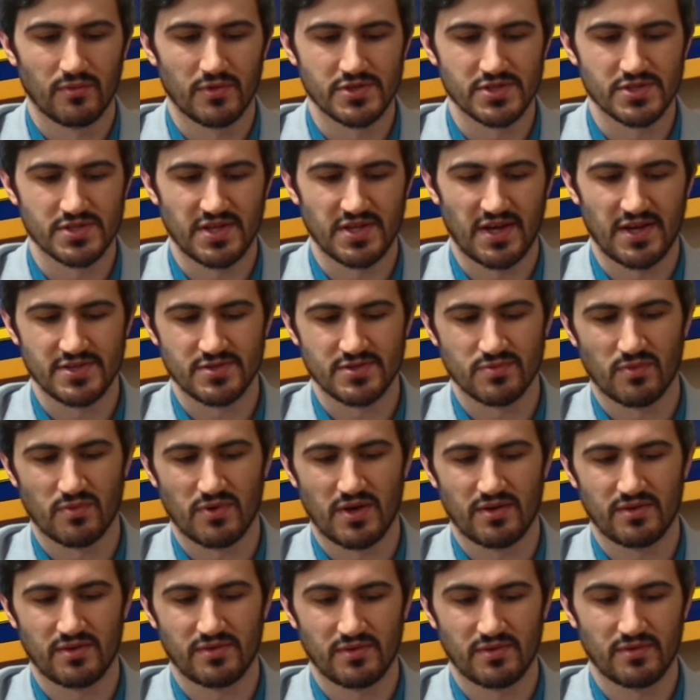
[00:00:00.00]
is a nice
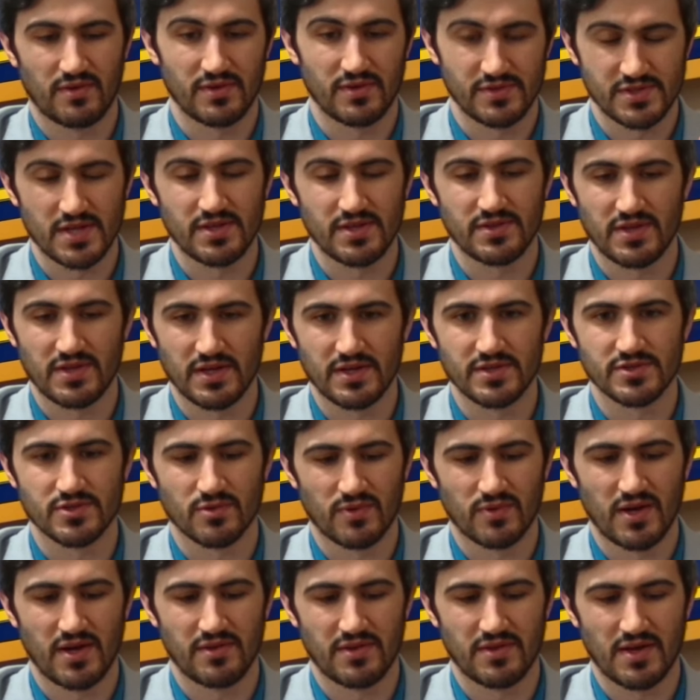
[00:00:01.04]
way, which I think is a
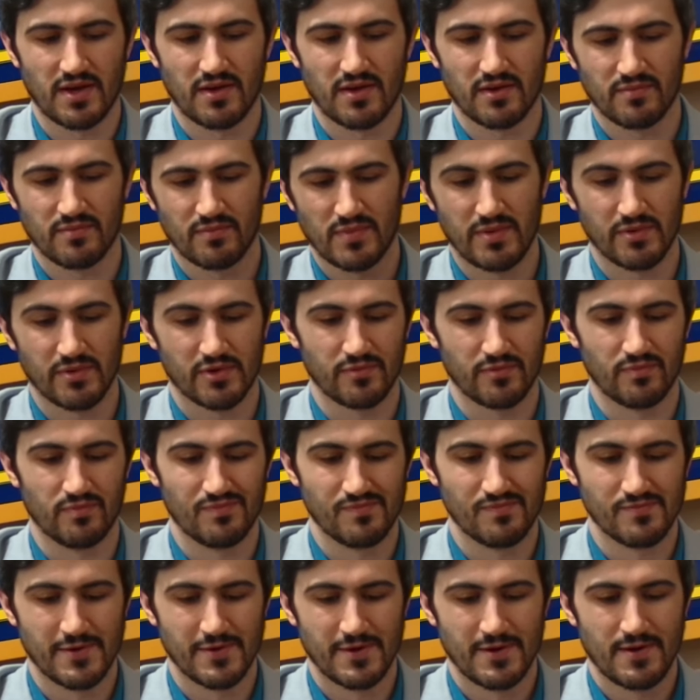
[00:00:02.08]
way that maybe could
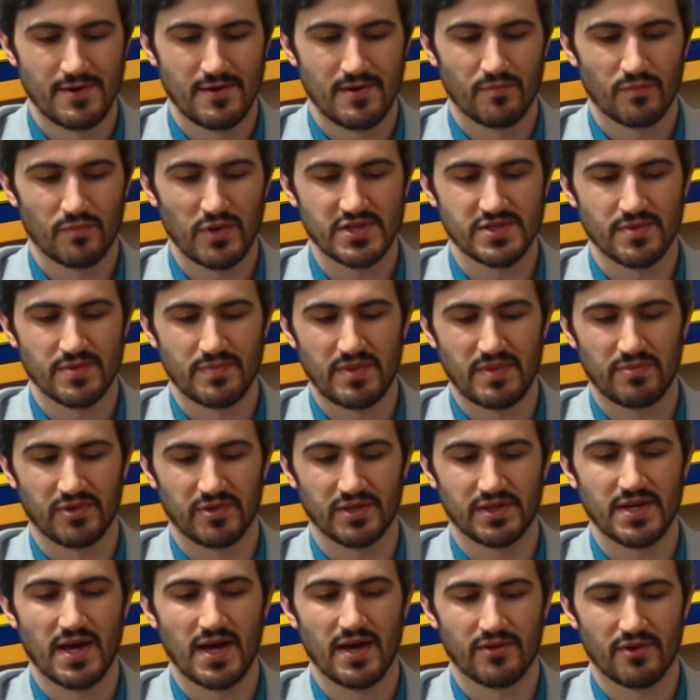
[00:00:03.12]
bring some people
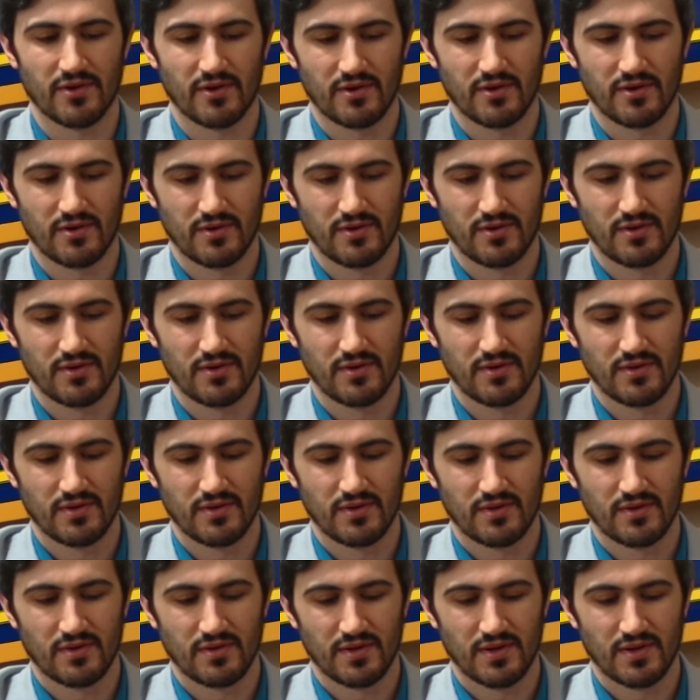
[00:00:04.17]
together.
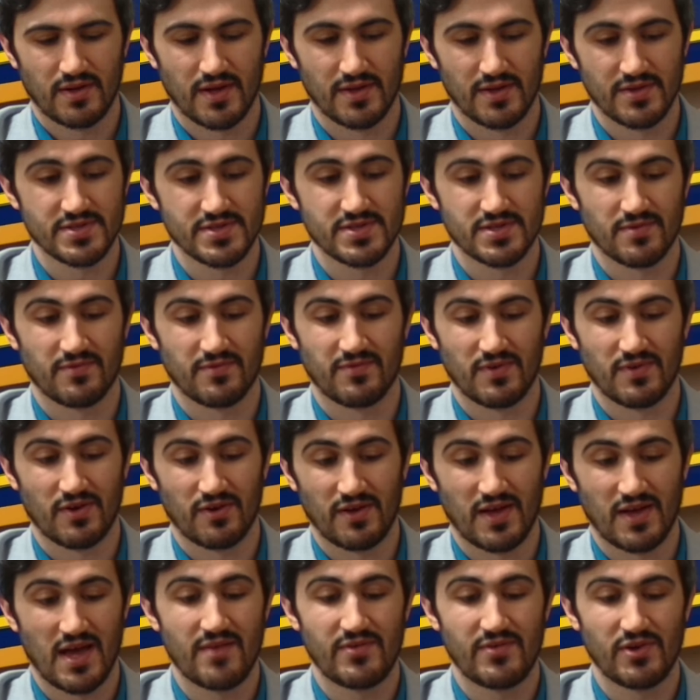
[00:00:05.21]
And this is a
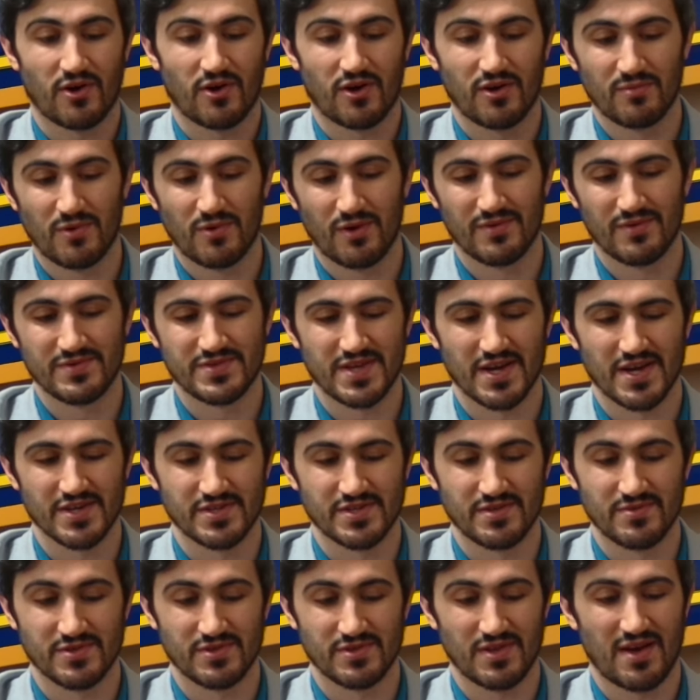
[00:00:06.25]
heavy automotive
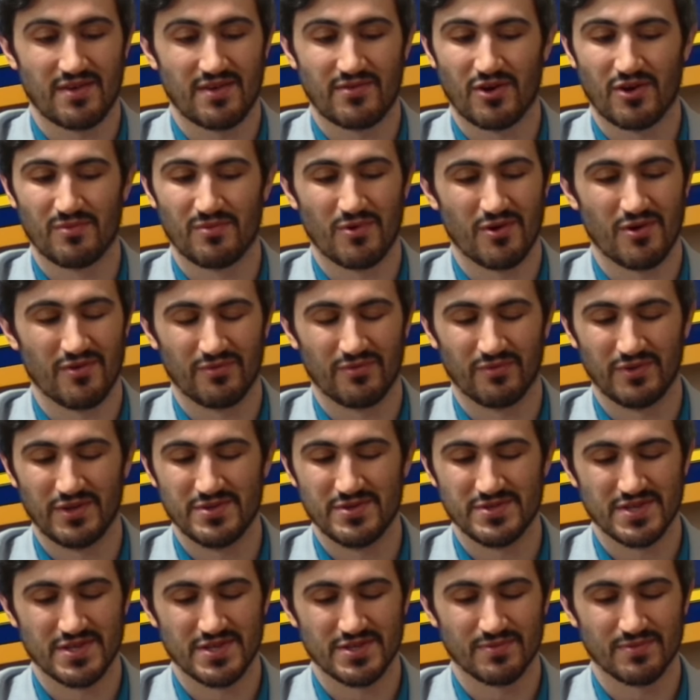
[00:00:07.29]
section. There's a lot of automotive
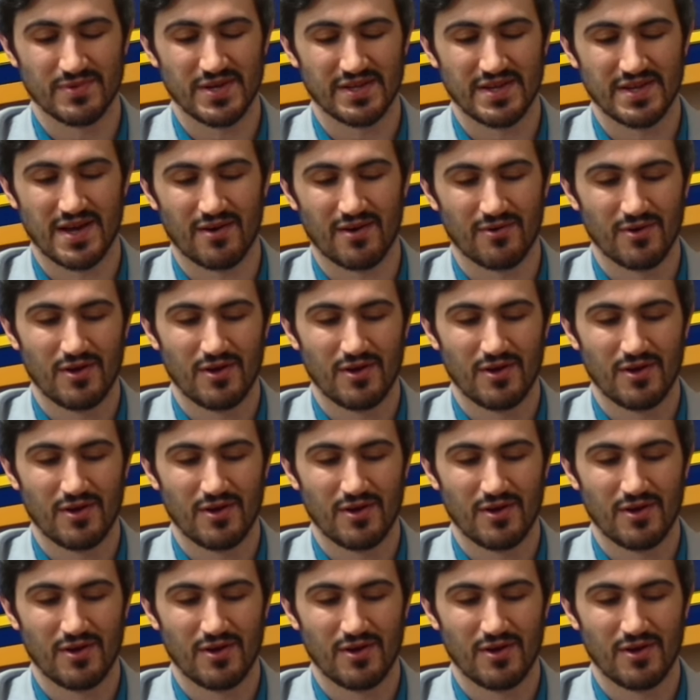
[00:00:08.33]
news this week. Now,